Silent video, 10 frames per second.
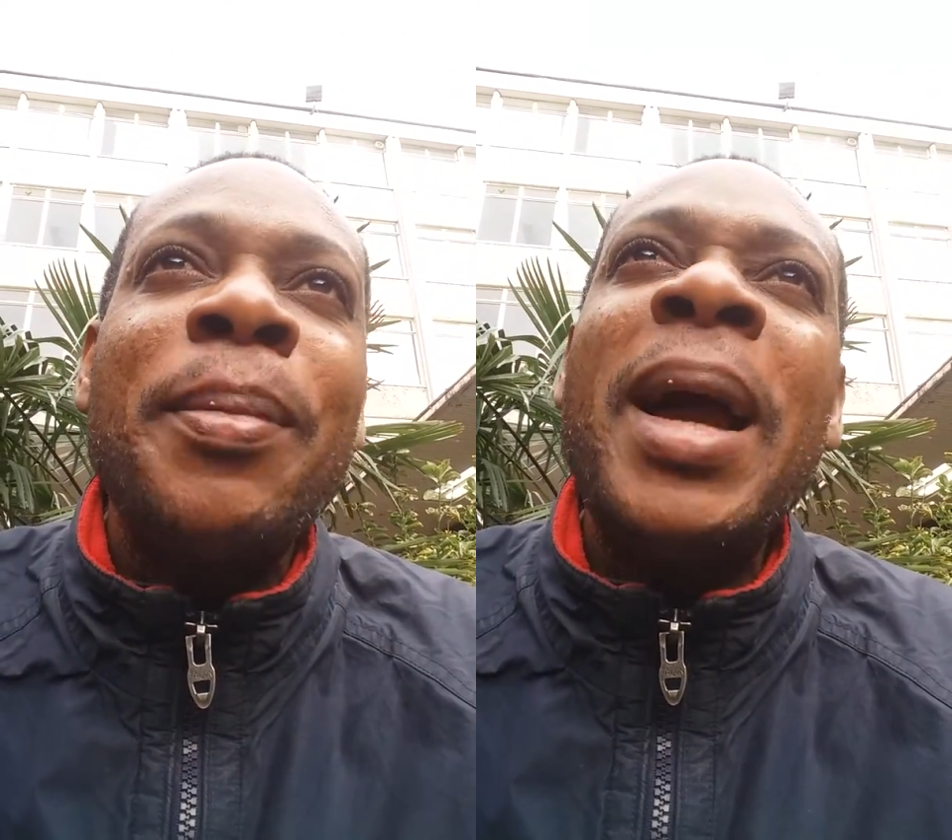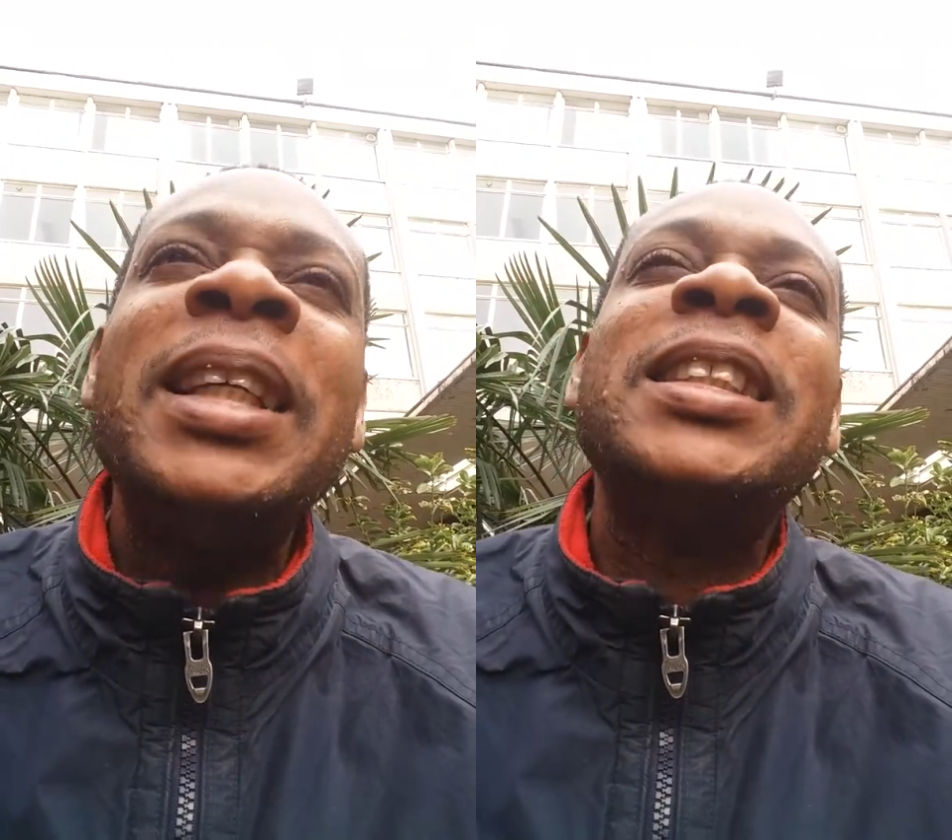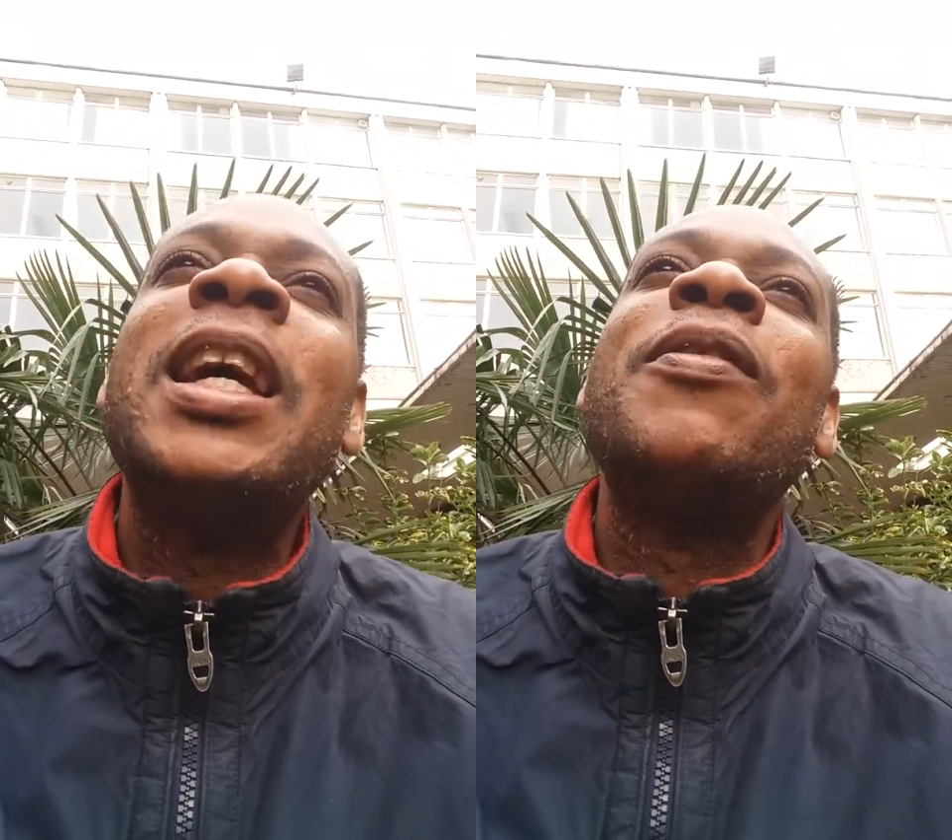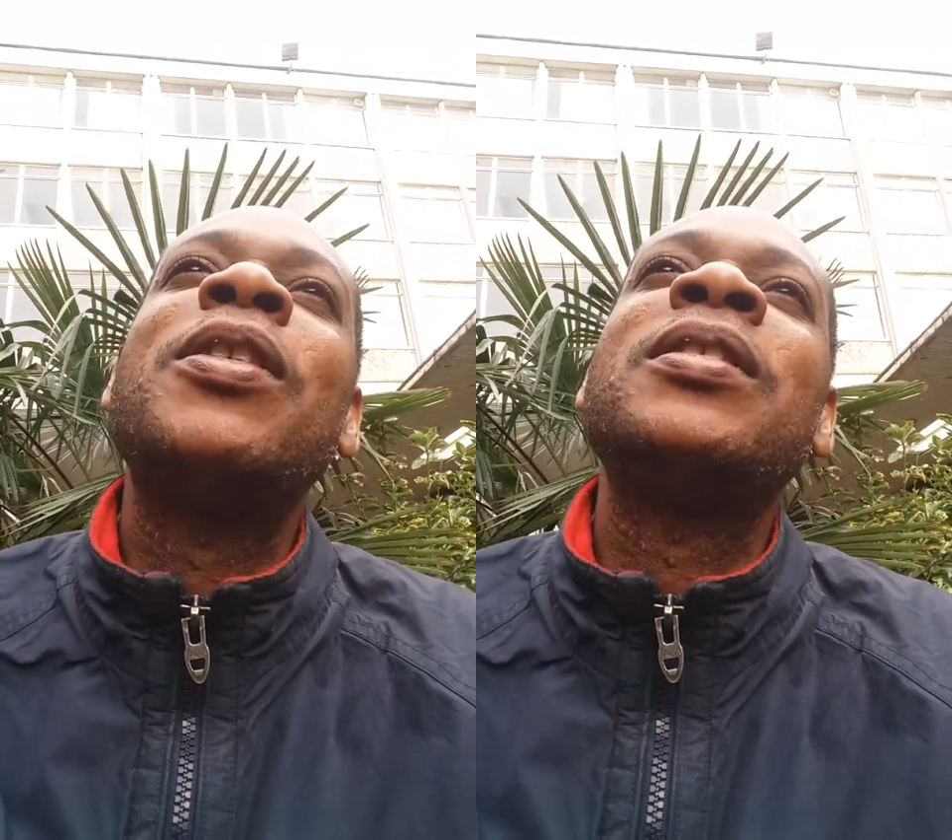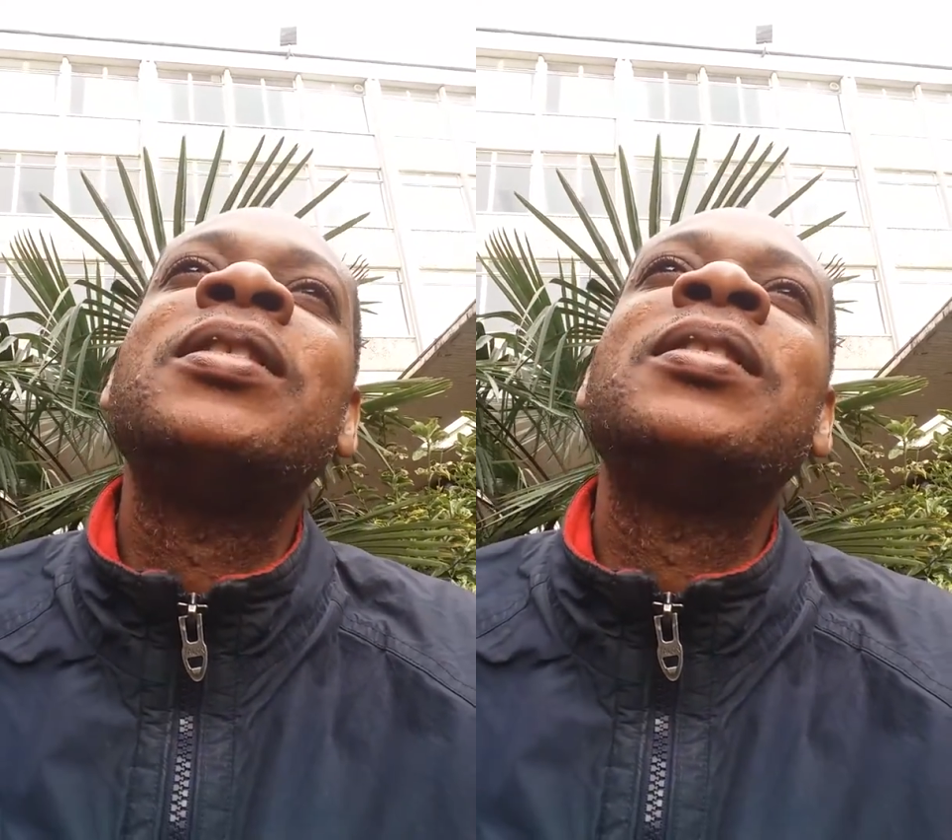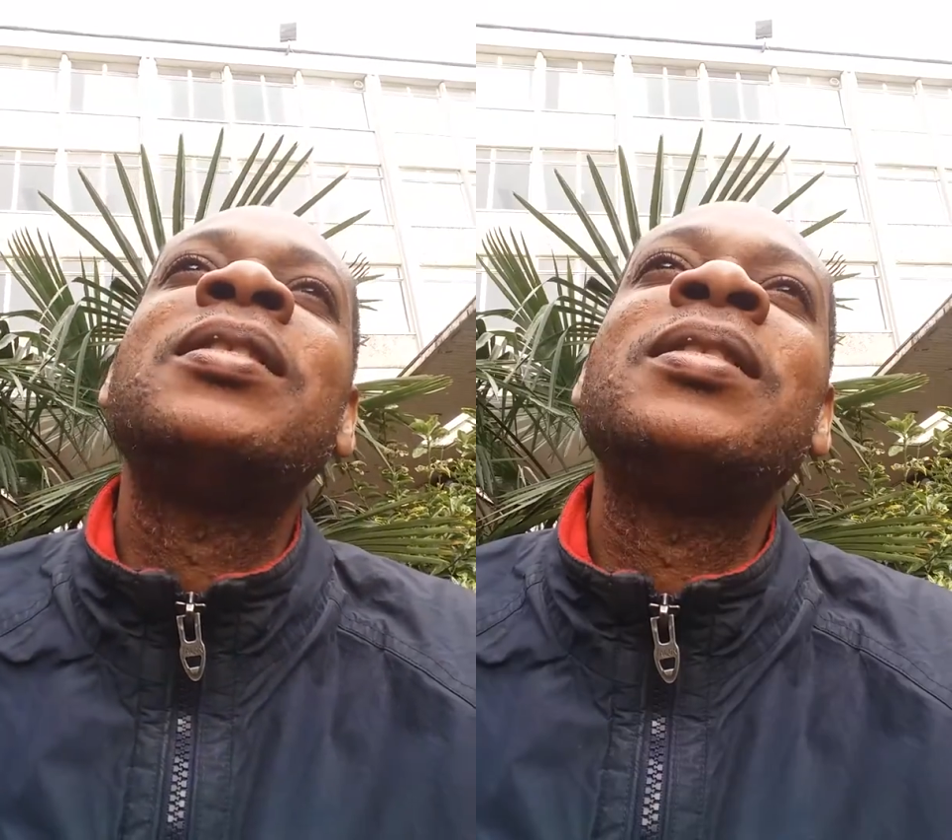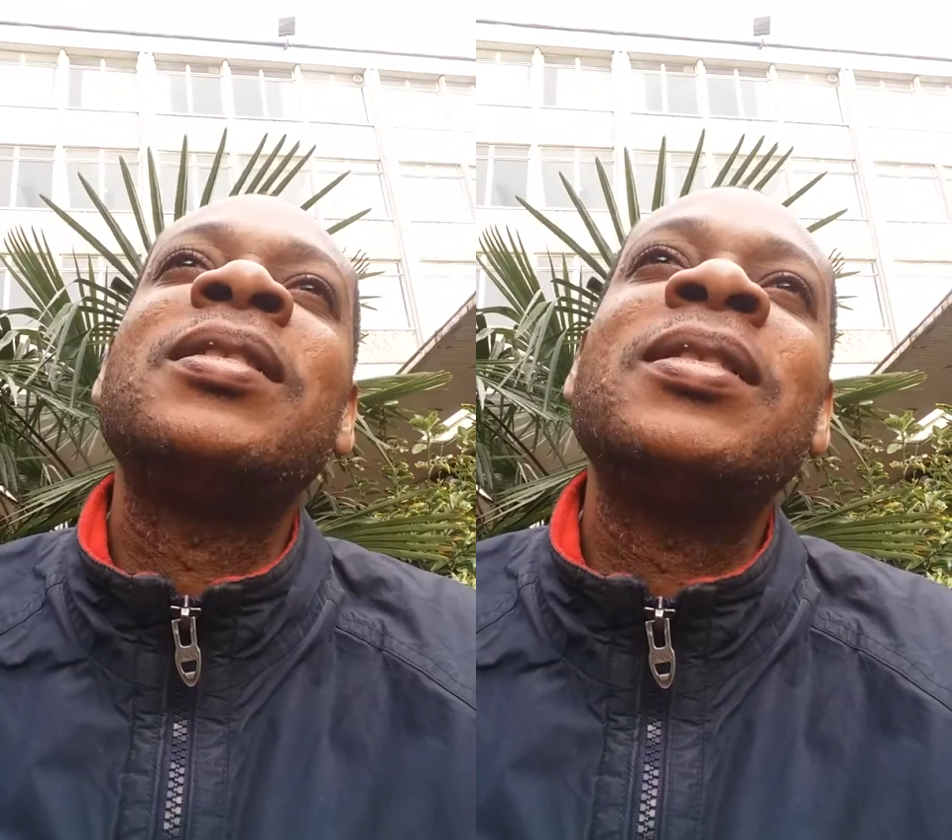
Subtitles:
My seven